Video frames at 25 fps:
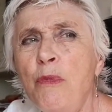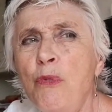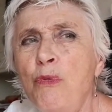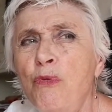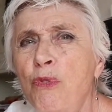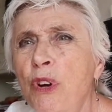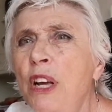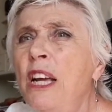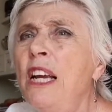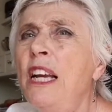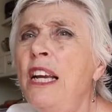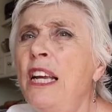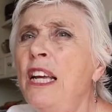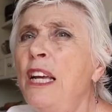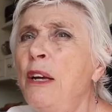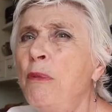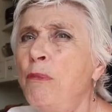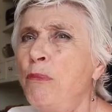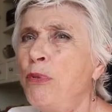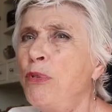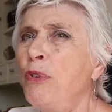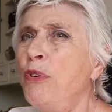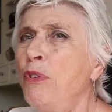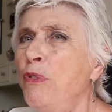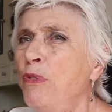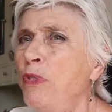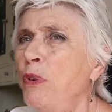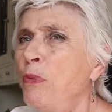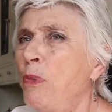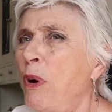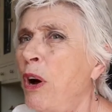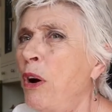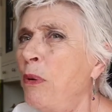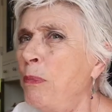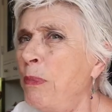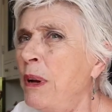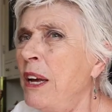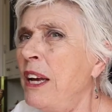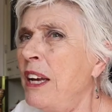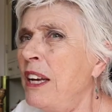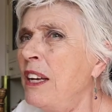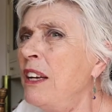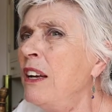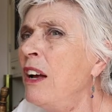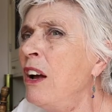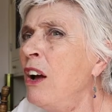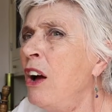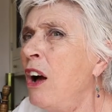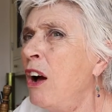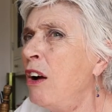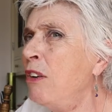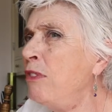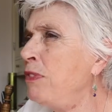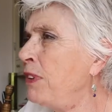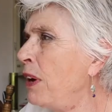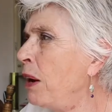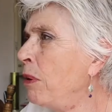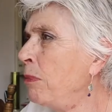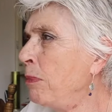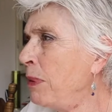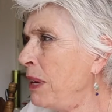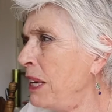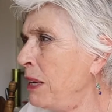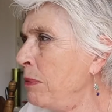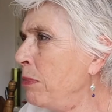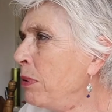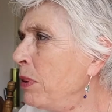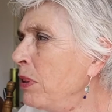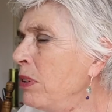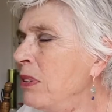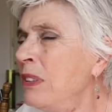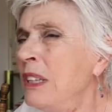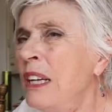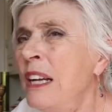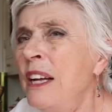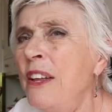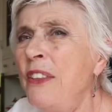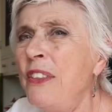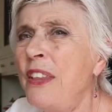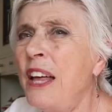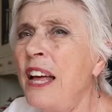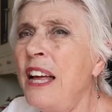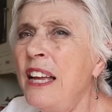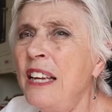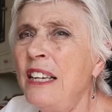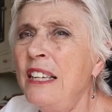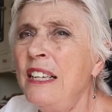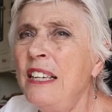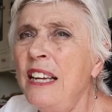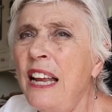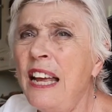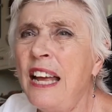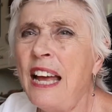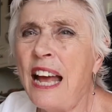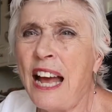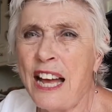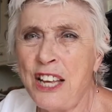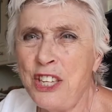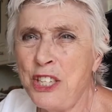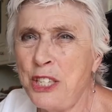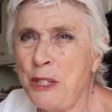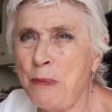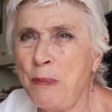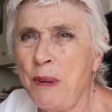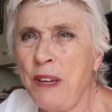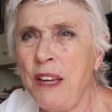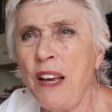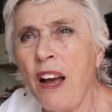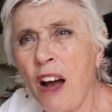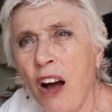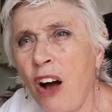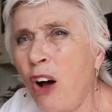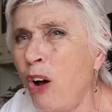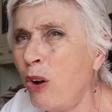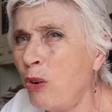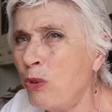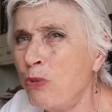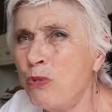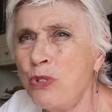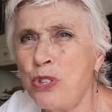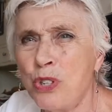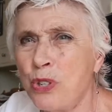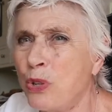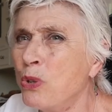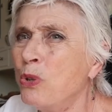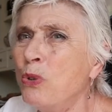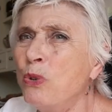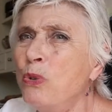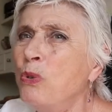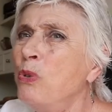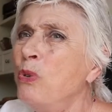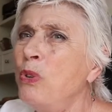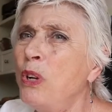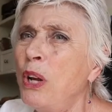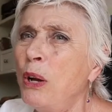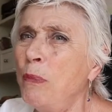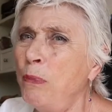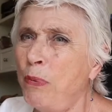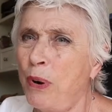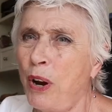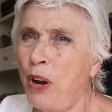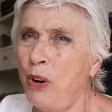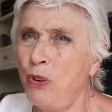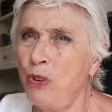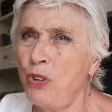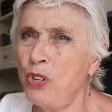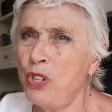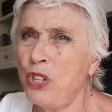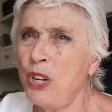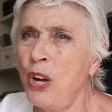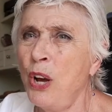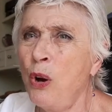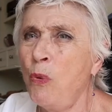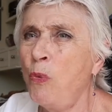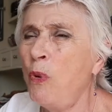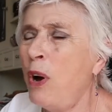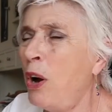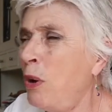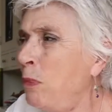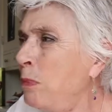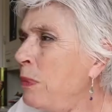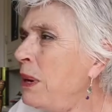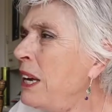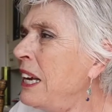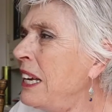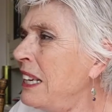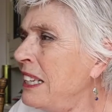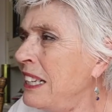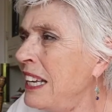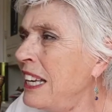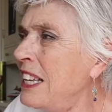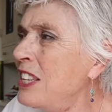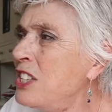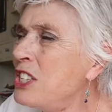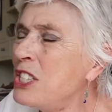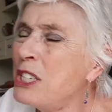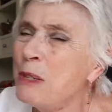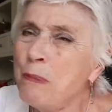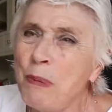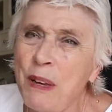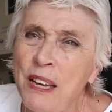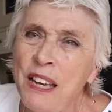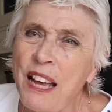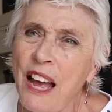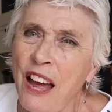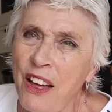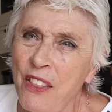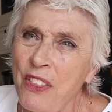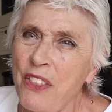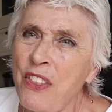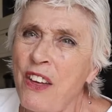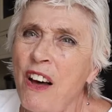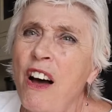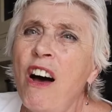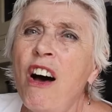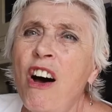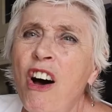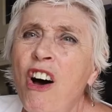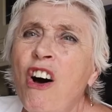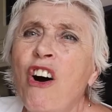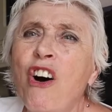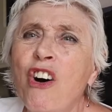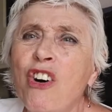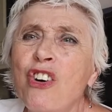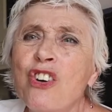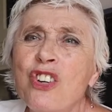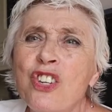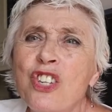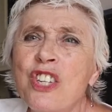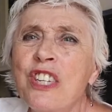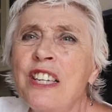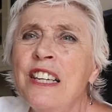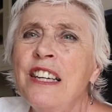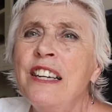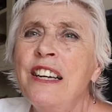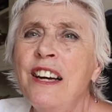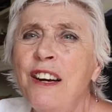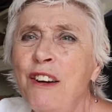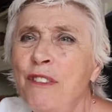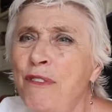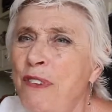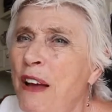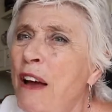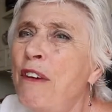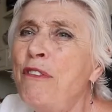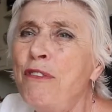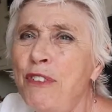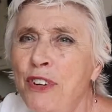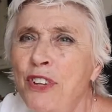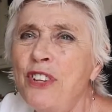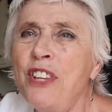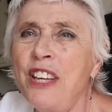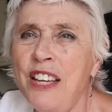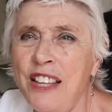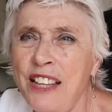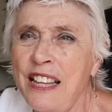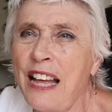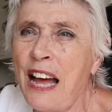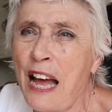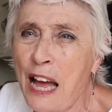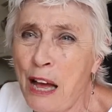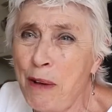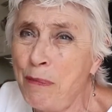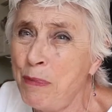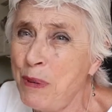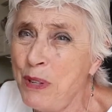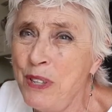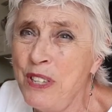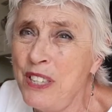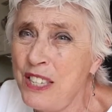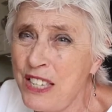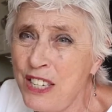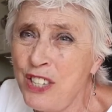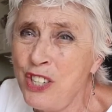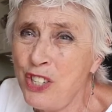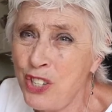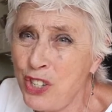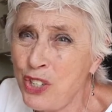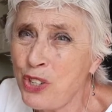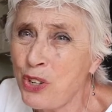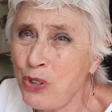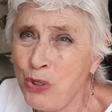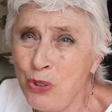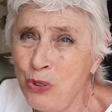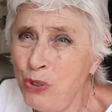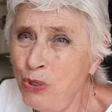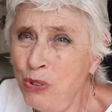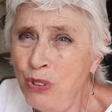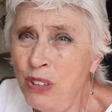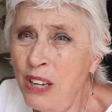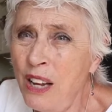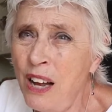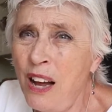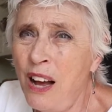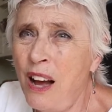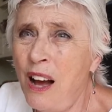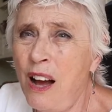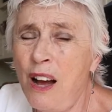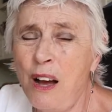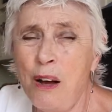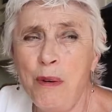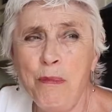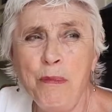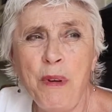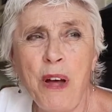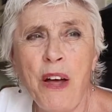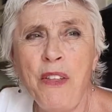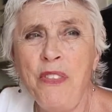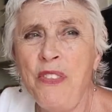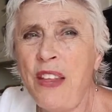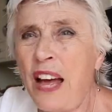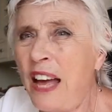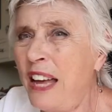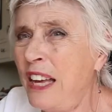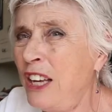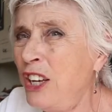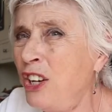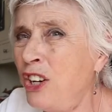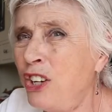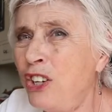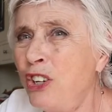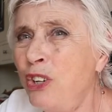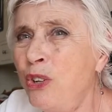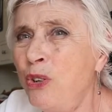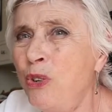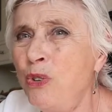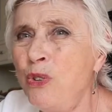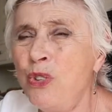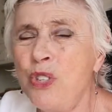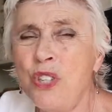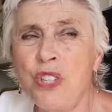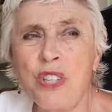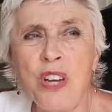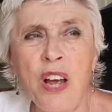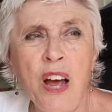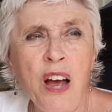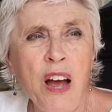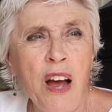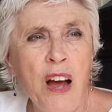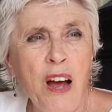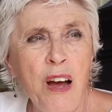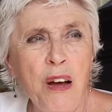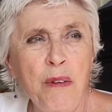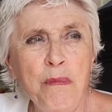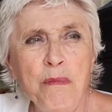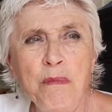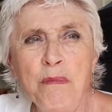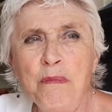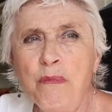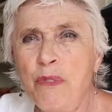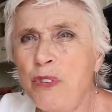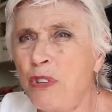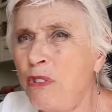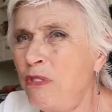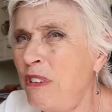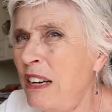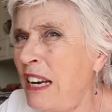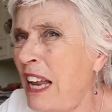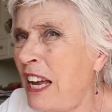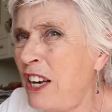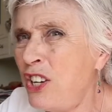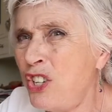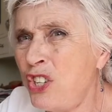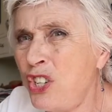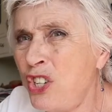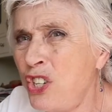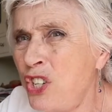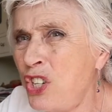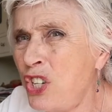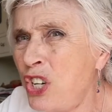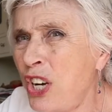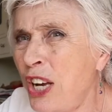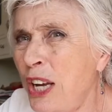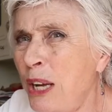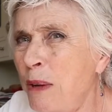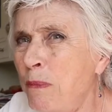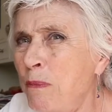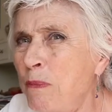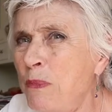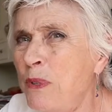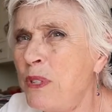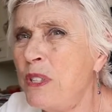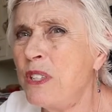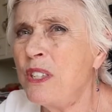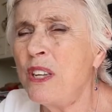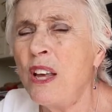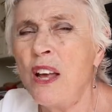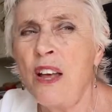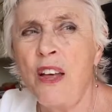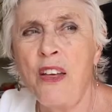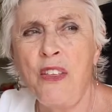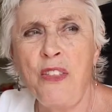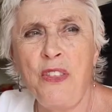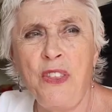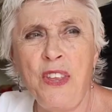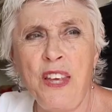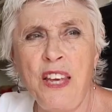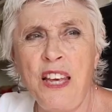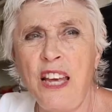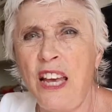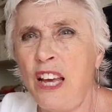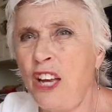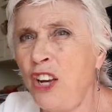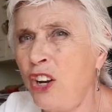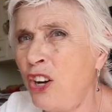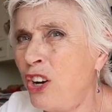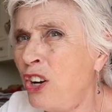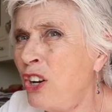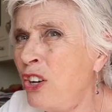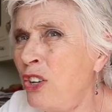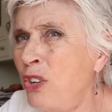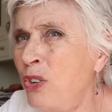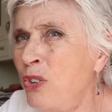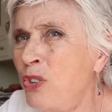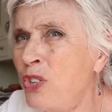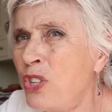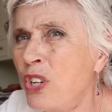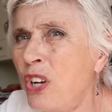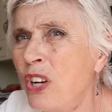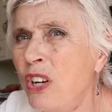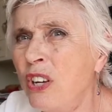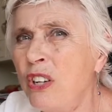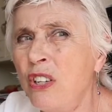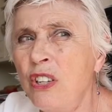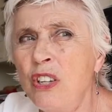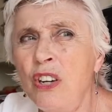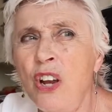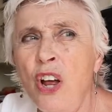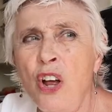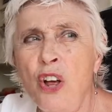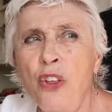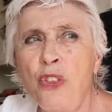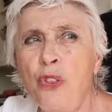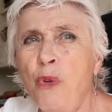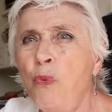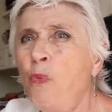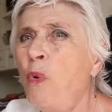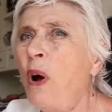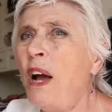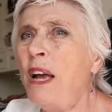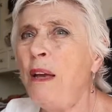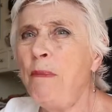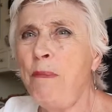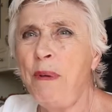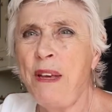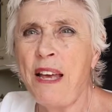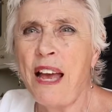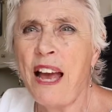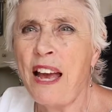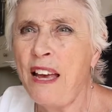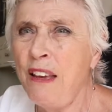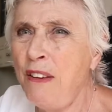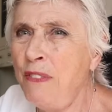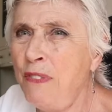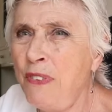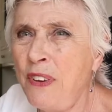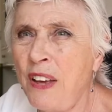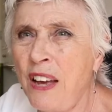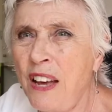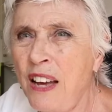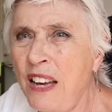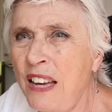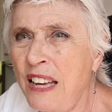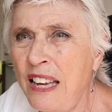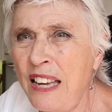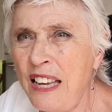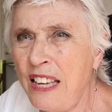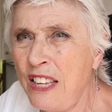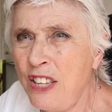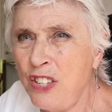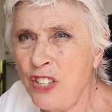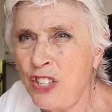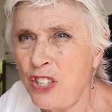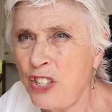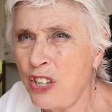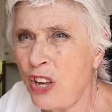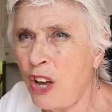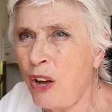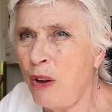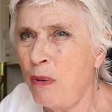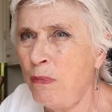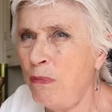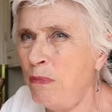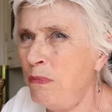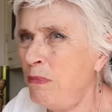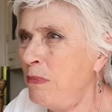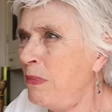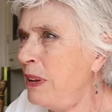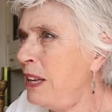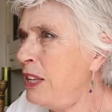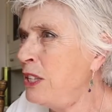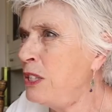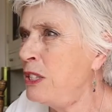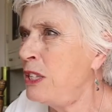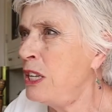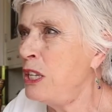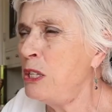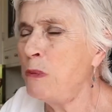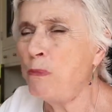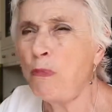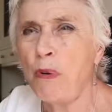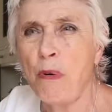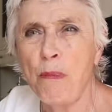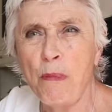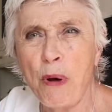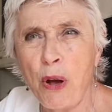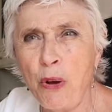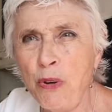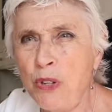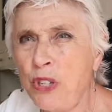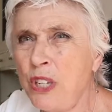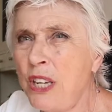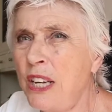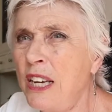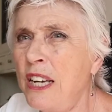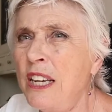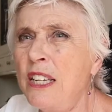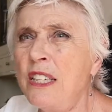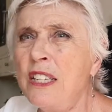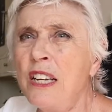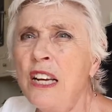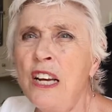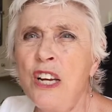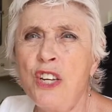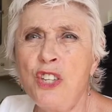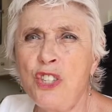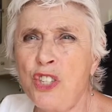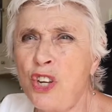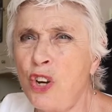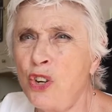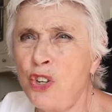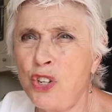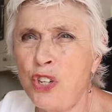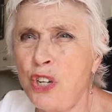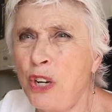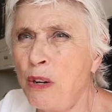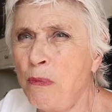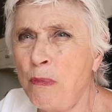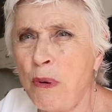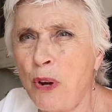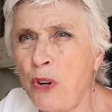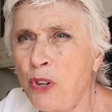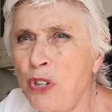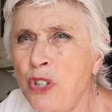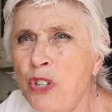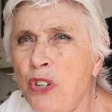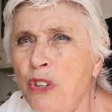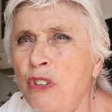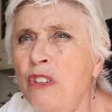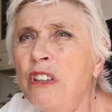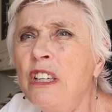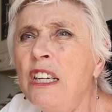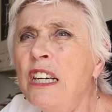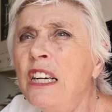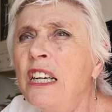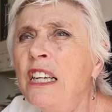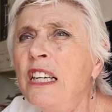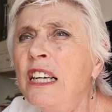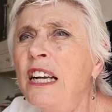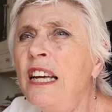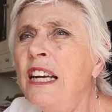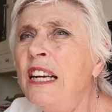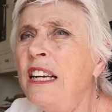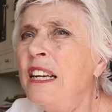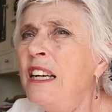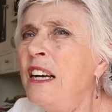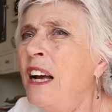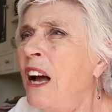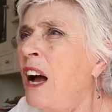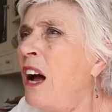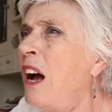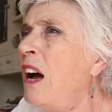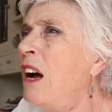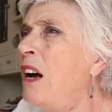really improve the wellbeing of young people, then it has to be a whole school approach. Wellbeing needs to be at the heart of everything that happens in a school. And that includes the relationships, the inclusion, the way behaviour is promoted, social and emotional learning,